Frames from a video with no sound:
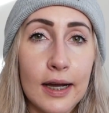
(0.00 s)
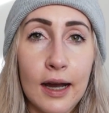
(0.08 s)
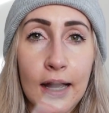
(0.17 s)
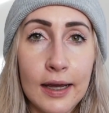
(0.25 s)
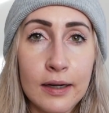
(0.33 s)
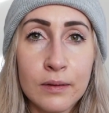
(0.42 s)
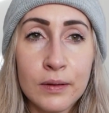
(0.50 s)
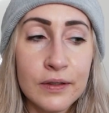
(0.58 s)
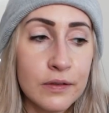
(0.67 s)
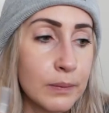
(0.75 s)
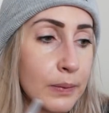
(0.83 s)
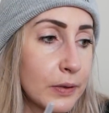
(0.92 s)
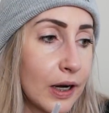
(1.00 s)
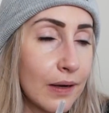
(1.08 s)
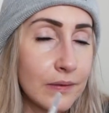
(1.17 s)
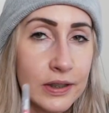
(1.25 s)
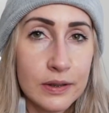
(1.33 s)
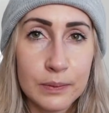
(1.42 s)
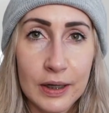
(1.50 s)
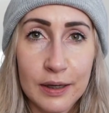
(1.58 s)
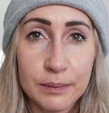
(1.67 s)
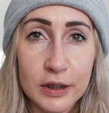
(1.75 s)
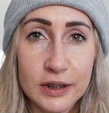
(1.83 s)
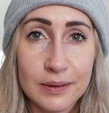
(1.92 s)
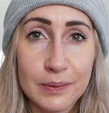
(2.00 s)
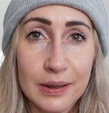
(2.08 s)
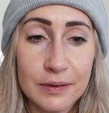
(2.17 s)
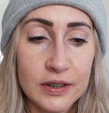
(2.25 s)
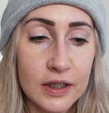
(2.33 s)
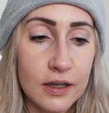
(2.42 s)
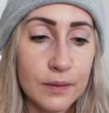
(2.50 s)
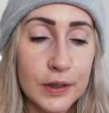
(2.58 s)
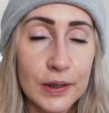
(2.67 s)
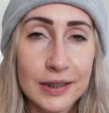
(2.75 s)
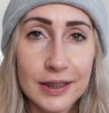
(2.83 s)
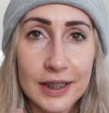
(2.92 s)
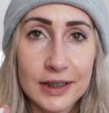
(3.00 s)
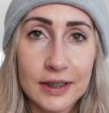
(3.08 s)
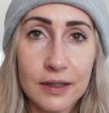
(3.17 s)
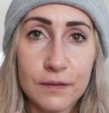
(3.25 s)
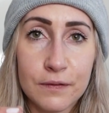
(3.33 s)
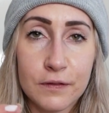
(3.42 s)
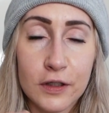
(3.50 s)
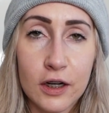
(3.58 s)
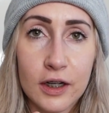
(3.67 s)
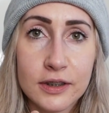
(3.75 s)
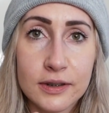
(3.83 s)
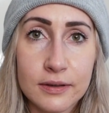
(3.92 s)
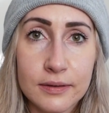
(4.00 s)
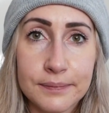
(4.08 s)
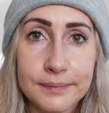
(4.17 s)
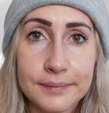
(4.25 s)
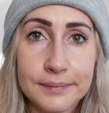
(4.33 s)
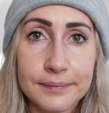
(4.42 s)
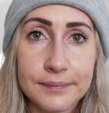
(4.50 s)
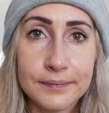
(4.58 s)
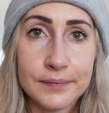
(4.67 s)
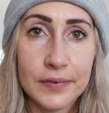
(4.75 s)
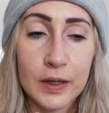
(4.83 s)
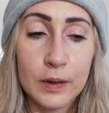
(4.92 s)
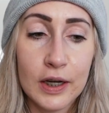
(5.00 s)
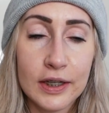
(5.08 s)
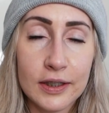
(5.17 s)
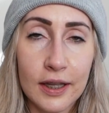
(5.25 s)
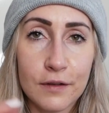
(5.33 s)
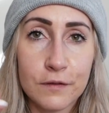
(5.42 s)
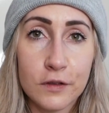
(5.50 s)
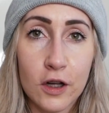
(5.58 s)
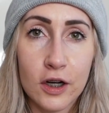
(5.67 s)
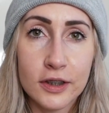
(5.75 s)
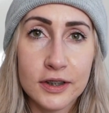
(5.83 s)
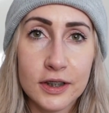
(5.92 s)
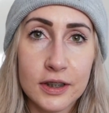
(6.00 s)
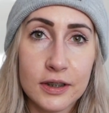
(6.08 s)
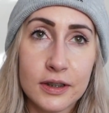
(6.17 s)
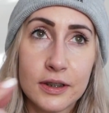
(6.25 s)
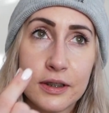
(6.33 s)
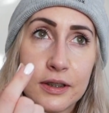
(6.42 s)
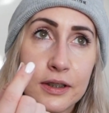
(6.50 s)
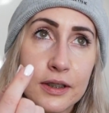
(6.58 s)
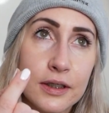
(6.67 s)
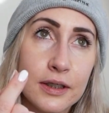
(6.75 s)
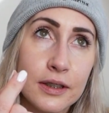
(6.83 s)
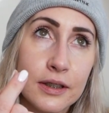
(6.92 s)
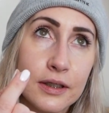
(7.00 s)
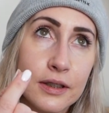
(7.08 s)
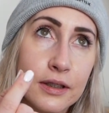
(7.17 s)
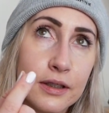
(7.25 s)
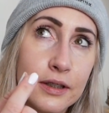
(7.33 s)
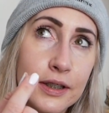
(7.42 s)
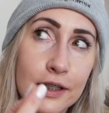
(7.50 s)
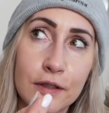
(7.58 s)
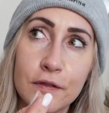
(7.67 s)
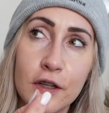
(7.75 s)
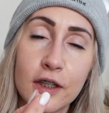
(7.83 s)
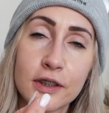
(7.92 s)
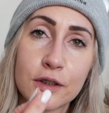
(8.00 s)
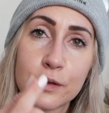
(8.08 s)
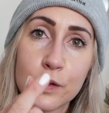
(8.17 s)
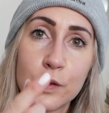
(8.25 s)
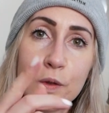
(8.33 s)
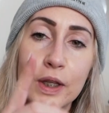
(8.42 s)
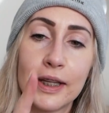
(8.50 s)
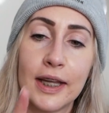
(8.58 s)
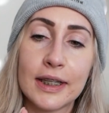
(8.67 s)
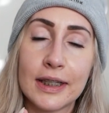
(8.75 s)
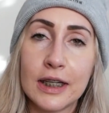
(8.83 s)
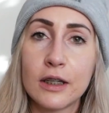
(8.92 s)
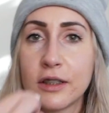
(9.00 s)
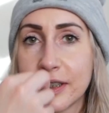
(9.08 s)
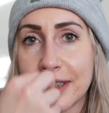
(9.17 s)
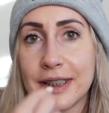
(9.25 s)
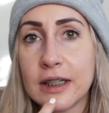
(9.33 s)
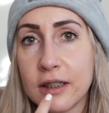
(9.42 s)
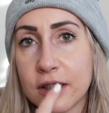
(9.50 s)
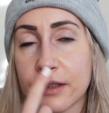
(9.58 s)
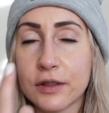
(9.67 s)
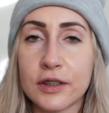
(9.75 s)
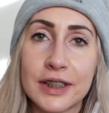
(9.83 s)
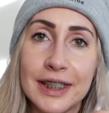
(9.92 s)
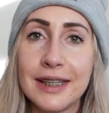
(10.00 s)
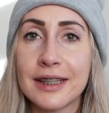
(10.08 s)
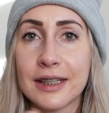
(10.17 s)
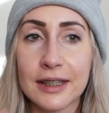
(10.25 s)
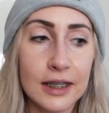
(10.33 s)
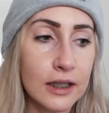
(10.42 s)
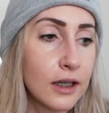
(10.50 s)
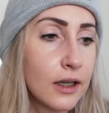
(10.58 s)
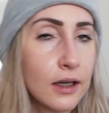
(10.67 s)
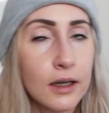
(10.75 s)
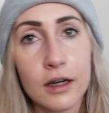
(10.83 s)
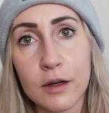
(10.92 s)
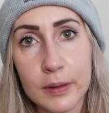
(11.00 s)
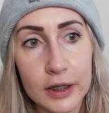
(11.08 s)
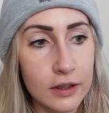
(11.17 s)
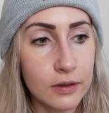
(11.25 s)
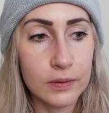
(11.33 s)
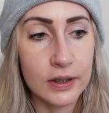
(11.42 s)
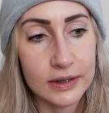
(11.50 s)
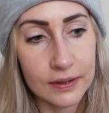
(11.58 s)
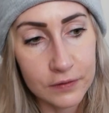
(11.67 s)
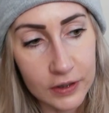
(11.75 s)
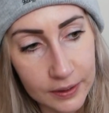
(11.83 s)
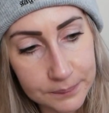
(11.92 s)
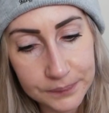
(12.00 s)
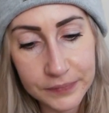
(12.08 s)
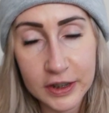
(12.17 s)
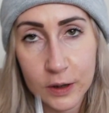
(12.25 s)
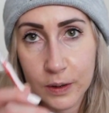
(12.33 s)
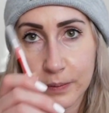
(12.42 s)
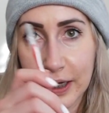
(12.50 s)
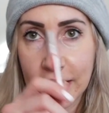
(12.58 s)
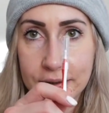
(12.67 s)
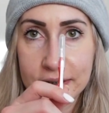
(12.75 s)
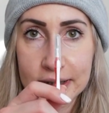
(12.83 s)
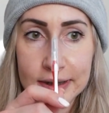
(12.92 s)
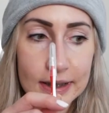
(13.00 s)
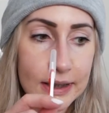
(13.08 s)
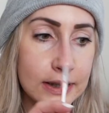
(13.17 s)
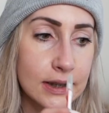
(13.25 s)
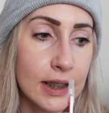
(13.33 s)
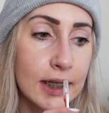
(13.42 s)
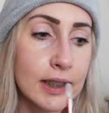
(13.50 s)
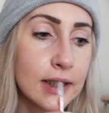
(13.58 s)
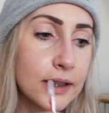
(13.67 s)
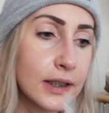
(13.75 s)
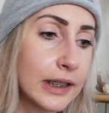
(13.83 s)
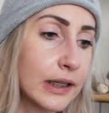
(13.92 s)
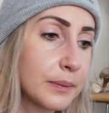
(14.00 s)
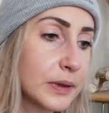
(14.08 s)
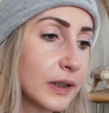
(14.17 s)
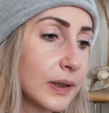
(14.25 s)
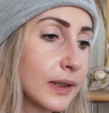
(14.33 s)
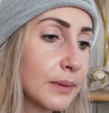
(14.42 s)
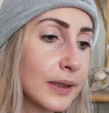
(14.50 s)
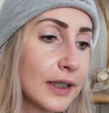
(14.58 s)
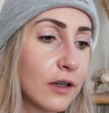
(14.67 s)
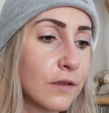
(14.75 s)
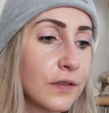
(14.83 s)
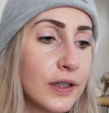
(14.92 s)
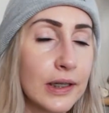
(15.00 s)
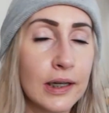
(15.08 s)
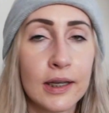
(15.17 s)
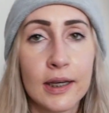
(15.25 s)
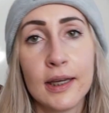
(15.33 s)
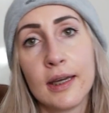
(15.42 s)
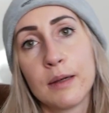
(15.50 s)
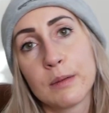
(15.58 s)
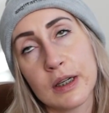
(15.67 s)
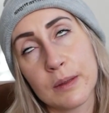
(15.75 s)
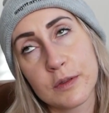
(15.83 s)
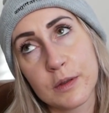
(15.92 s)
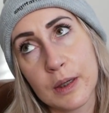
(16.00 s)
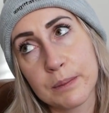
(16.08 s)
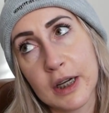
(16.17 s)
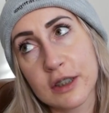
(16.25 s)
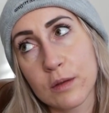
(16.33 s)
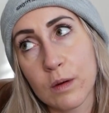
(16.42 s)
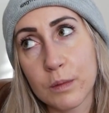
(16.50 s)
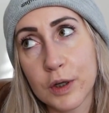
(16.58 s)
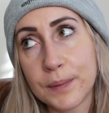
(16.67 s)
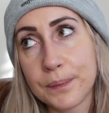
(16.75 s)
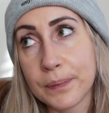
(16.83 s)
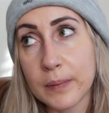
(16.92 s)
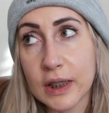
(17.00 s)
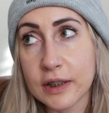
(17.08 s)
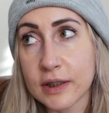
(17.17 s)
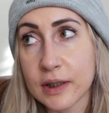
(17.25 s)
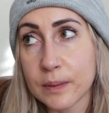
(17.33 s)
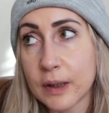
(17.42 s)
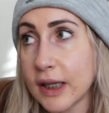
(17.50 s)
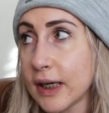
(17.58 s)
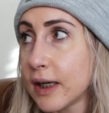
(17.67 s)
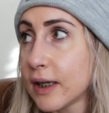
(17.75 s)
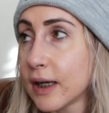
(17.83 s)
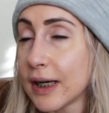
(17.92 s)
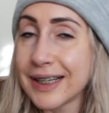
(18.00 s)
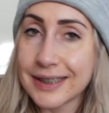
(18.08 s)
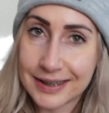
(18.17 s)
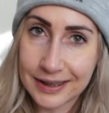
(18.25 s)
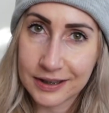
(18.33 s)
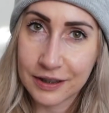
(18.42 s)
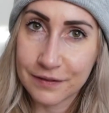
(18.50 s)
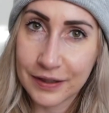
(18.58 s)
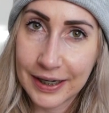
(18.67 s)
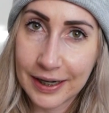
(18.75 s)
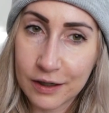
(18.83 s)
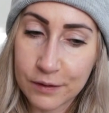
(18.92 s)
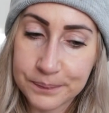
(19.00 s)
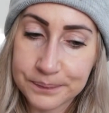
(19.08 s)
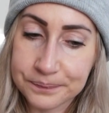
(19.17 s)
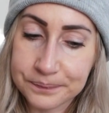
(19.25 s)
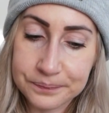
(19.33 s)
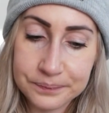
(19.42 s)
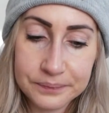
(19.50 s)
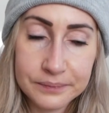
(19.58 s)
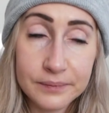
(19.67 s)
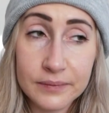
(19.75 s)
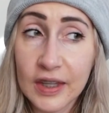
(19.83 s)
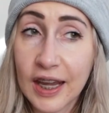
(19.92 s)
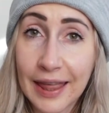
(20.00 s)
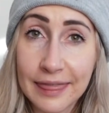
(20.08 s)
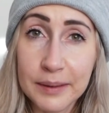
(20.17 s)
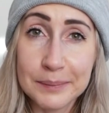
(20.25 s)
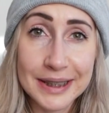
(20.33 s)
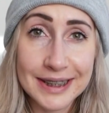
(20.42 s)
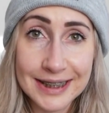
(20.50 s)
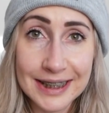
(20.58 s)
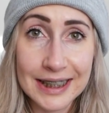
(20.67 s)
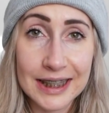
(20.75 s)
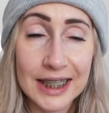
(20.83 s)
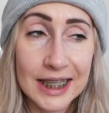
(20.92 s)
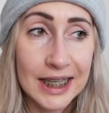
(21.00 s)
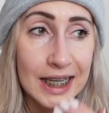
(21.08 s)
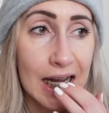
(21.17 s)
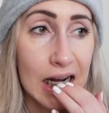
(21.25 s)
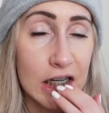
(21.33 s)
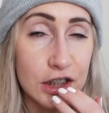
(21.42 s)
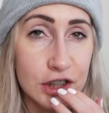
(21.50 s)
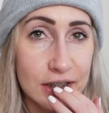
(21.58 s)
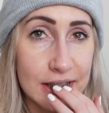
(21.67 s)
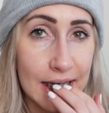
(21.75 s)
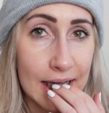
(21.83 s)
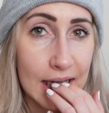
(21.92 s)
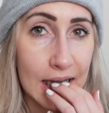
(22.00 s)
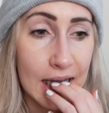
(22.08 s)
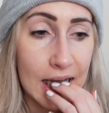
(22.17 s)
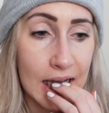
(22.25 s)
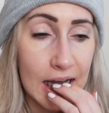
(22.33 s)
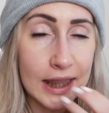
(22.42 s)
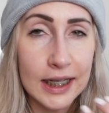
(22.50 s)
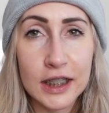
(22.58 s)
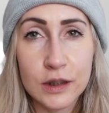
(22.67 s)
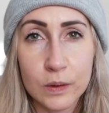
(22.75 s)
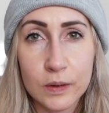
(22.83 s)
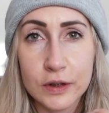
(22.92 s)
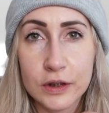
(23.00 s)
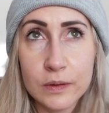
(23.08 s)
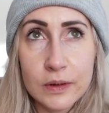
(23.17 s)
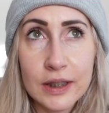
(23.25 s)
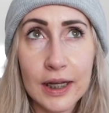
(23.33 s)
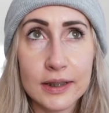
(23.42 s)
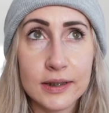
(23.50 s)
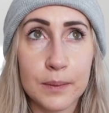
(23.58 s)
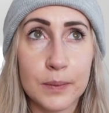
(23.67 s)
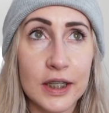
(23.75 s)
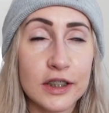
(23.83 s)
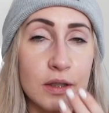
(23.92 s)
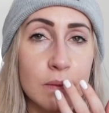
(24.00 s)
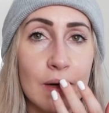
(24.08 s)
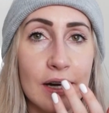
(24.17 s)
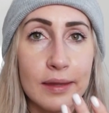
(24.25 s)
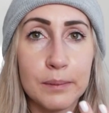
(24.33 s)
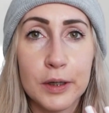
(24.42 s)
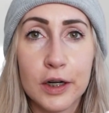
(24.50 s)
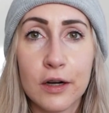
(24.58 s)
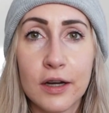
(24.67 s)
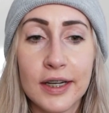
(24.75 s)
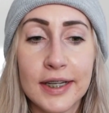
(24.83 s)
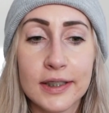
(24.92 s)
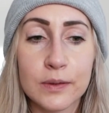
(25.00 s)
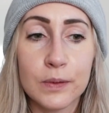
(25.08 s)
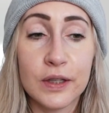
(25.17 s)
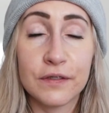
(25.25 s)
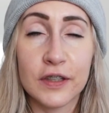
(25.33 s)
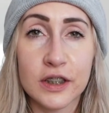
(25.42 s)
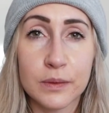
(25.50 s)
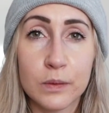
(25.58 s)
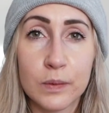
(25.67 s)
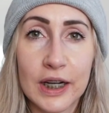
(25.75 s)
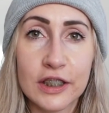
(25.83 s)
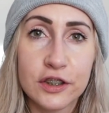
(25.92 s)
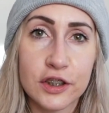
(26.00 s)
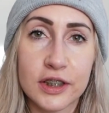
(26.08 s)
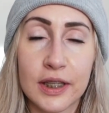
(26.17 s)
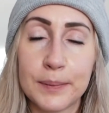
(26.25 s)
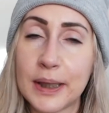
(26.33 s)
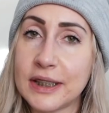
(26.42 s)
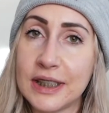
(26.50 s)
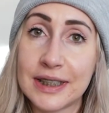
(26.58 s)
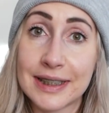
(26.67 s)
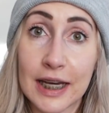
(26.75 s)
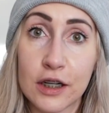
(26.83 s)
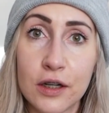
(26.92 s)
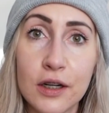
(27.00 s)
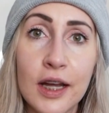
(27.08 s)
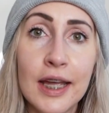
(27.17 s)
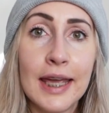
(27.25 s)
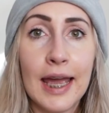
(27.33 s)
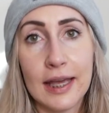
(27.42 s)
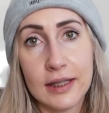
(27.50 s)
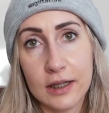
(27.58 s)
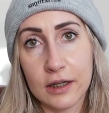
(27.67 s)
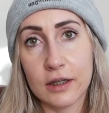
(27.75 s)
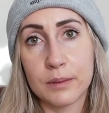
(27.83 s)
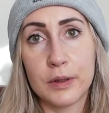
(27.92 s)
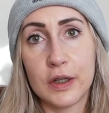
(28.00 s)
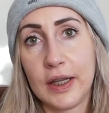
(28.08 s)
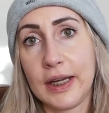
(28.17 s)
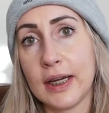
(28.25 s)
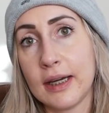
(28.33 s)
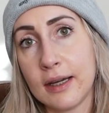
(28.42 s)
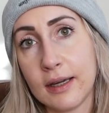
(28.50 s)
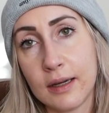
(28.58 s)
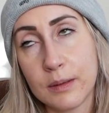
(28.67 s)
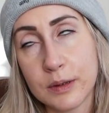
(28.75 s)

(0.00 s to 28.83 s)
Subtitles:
I don't even remember having these when I had braces when I was young, where you had to like floss. You had to like floss the dental floss through that like needle and then needle it through your teeth, and then like, oh my god, no one has time for that. So anyway, I use these things to like clean out between them, and hopefully my gums will get back to normal because they're really sensitive right now. And then my teeth are just like, I think I told you in the last update, so the wire they put on is a really flexible wire to just let my teeth settle, and then they're going to put like an